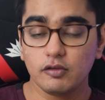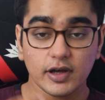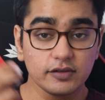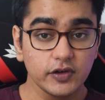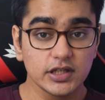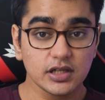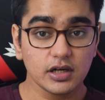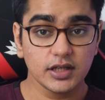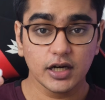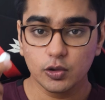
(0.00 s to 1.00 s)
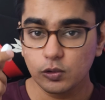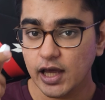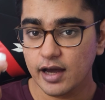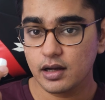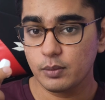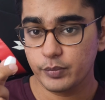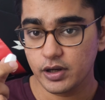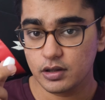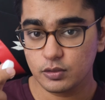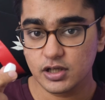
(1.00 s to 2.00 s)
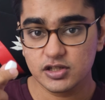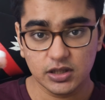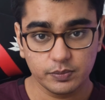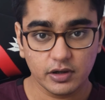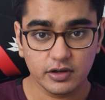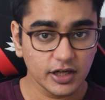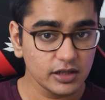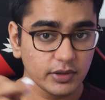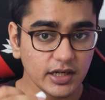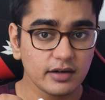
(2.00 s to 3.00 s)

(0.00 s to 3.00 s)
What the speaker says: One feature they do lack compared to the cheaper Realme